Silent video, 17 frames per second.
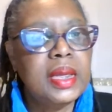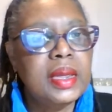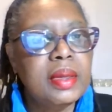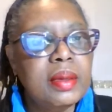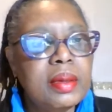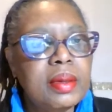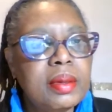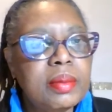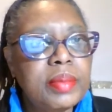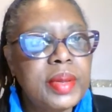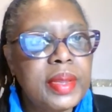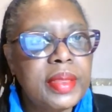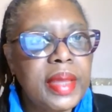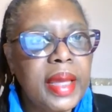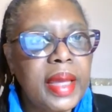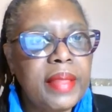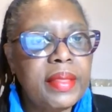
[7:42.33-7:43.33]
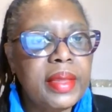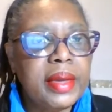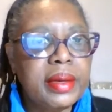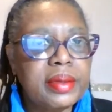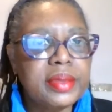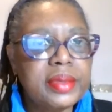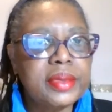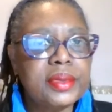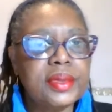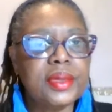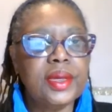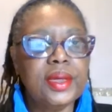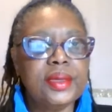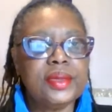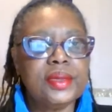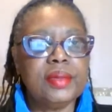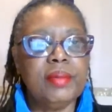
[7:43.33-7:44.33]
I'm going to put that there just in
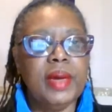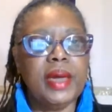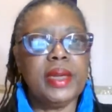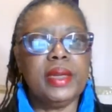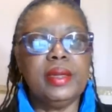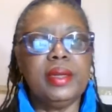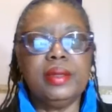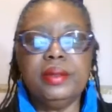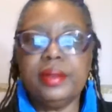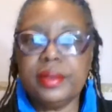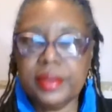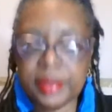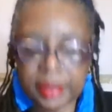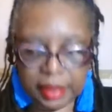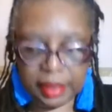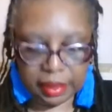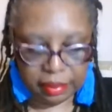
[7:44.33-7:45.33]
case somebody looks.